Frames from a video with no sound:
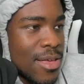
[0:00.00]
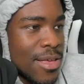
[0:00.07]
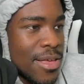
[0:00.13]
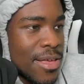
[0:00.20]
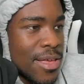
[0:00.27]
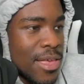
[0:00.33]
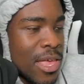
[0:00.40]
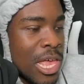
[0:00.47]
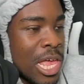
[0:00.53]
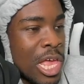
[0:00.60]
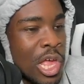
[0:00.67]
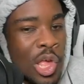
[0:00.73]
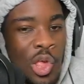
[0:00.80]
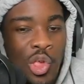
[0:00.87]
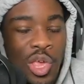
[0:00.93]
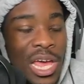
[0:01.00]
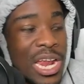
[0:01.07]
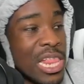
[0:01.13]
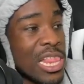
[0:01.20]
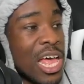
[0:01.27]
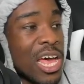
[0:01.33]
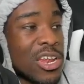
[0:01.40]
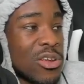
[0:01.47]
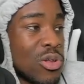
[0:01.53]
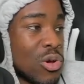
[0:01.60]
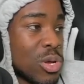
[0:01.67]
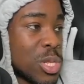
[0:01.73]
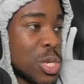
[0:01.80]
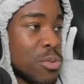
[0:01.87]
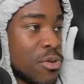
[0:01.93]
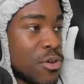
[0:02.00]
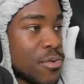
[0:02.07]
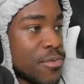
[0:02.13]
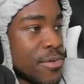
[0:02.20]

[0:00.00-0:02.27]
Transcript: window, you know? You gotta lock the door too, bro.